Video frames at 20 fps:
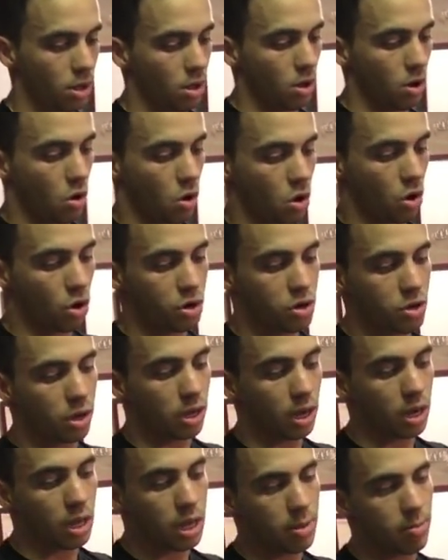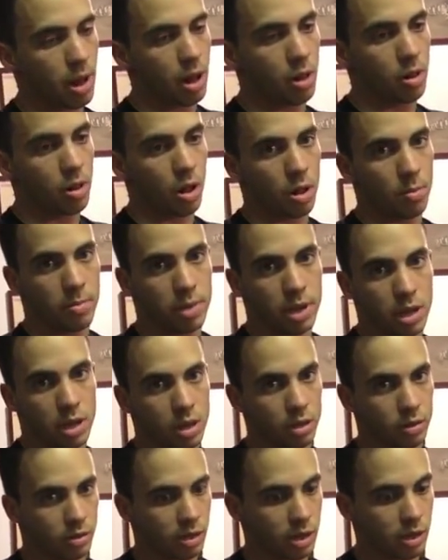or you can email me
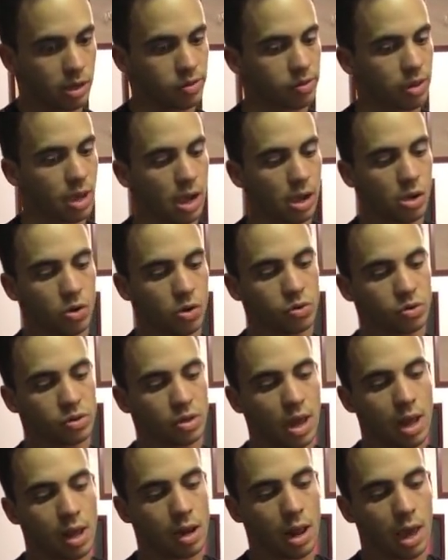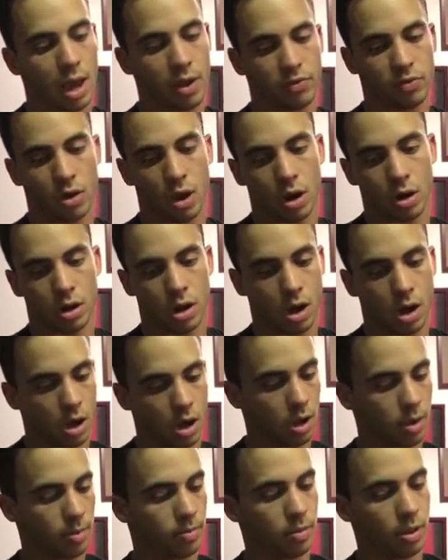
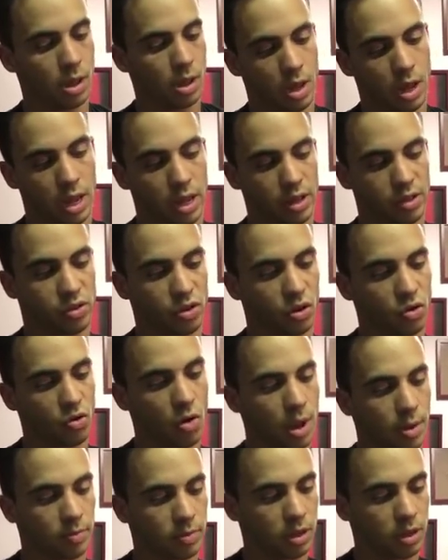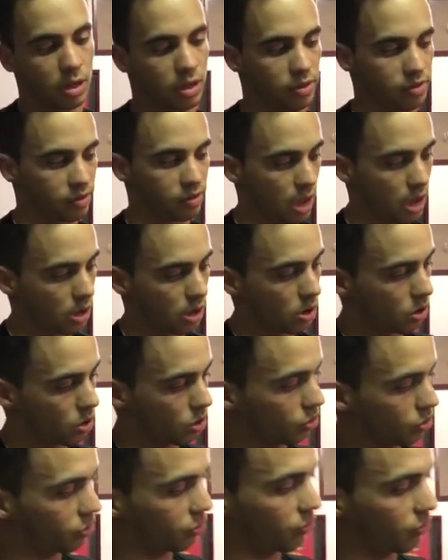tikisgeckos@live.com, Instagram Tiki's
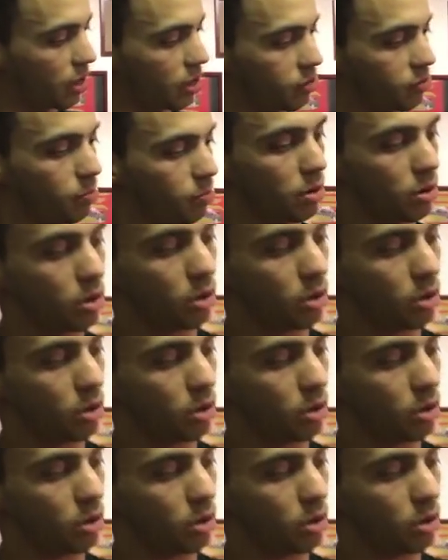Geckos, Facebook,